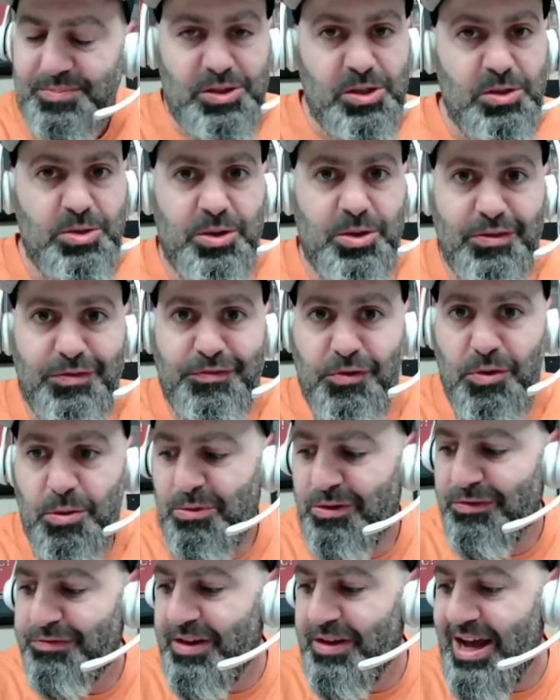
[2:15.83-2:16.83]
You know,
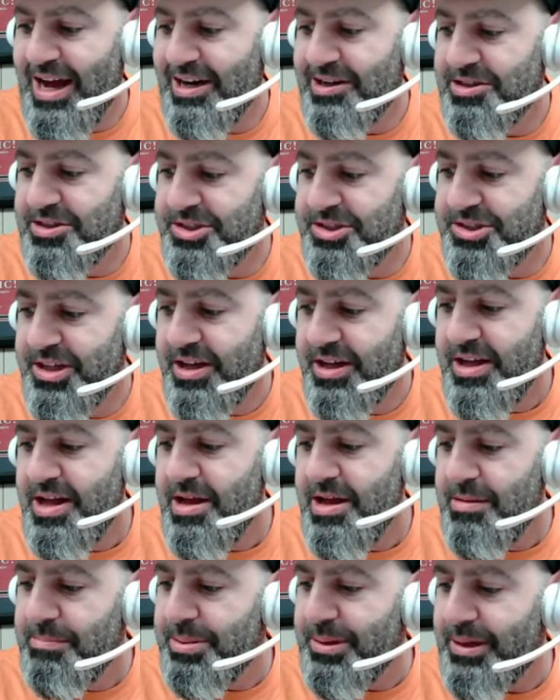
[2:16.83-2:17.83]
former Flyers
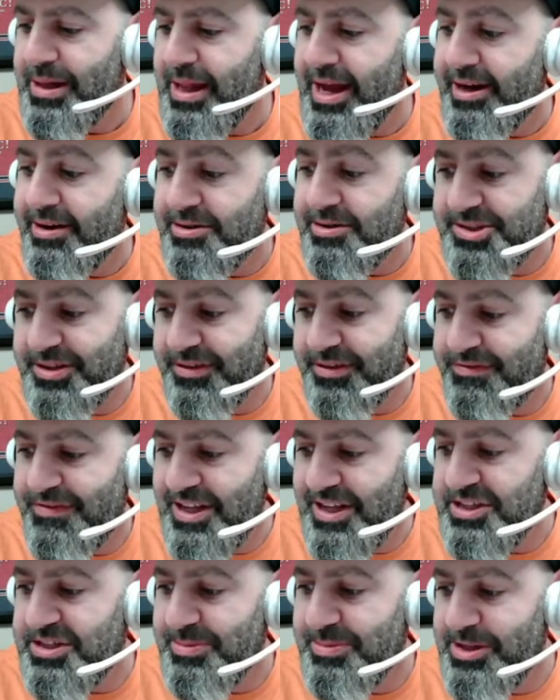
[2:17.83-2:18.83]
players,
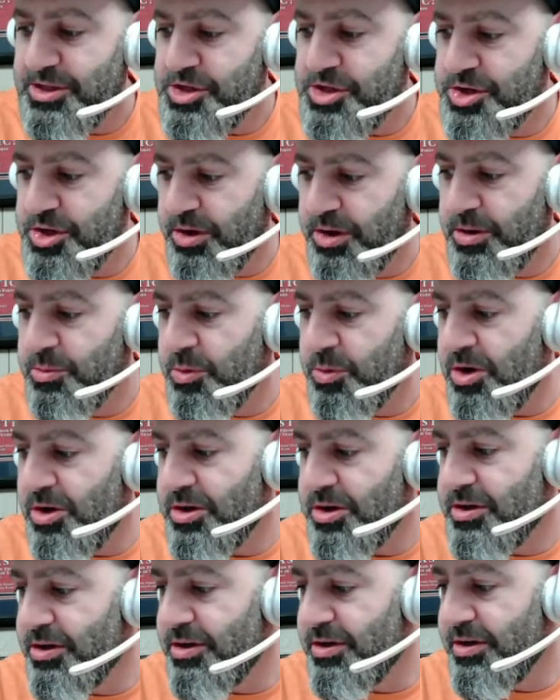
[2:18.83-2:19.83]
defensemen Sean
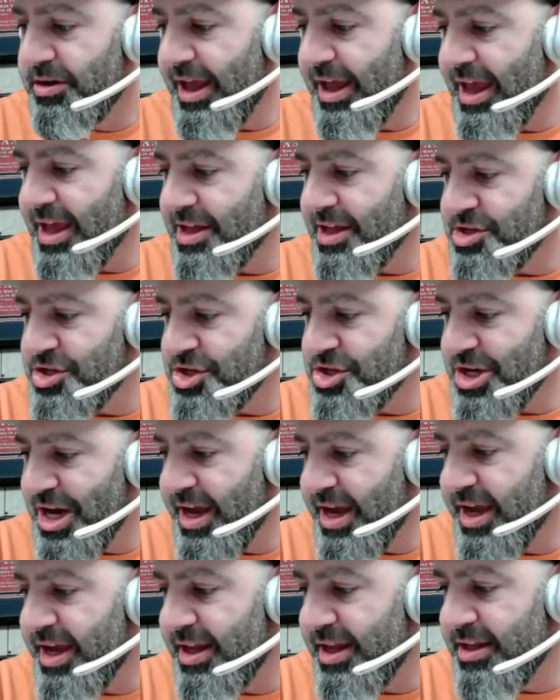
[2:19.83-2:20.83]
Walker and
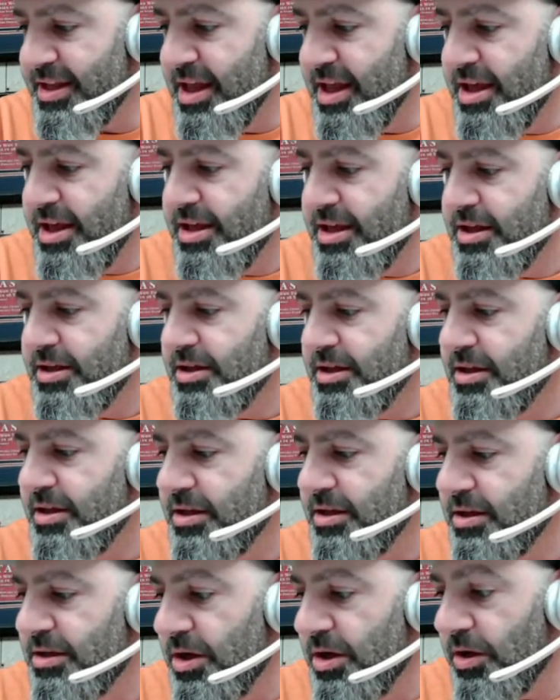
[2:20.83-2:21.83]
Shane
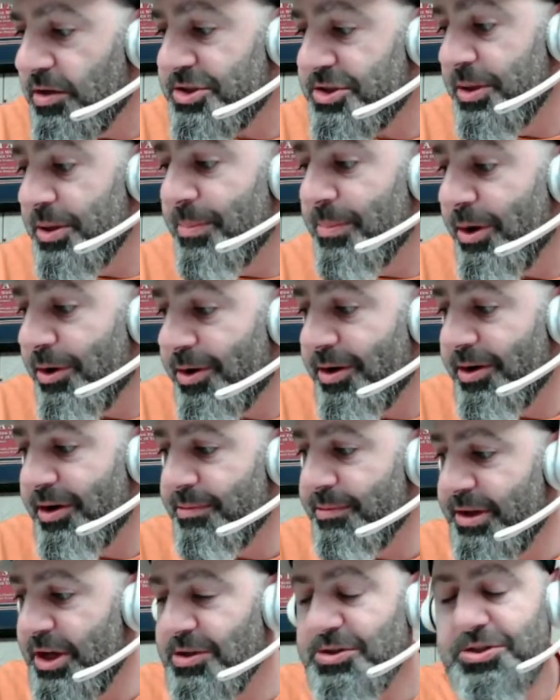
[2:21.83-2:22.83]

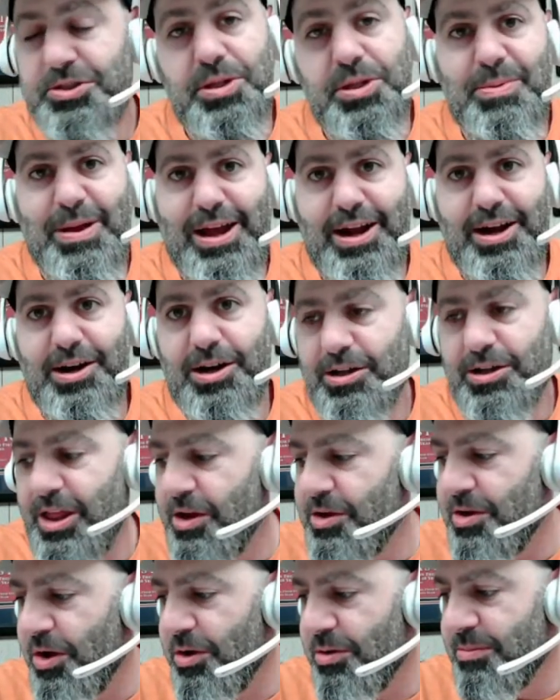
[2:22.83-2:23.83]
Ghostabear, they
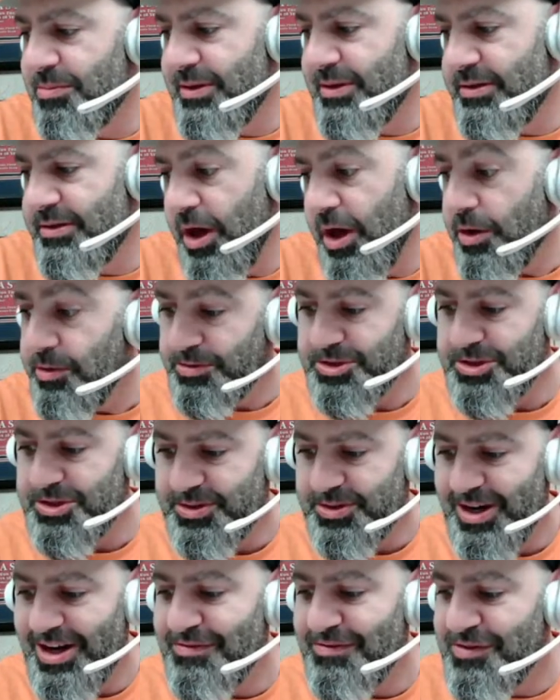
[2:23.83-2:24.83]
call him Ghost,
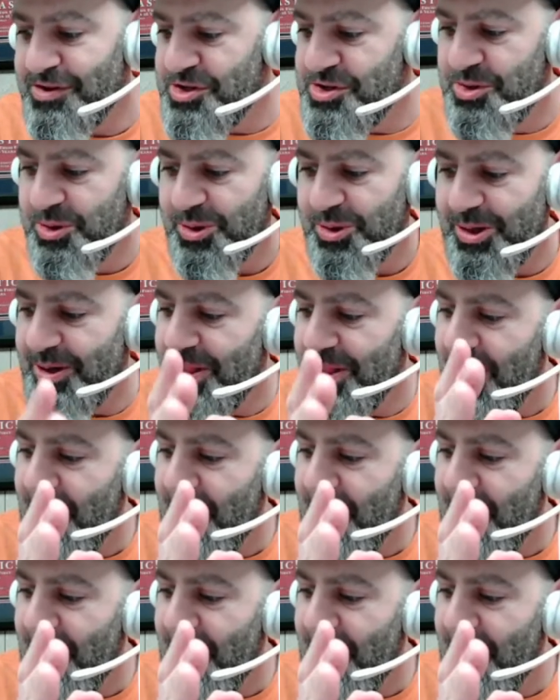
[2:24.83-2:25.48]
right, for short.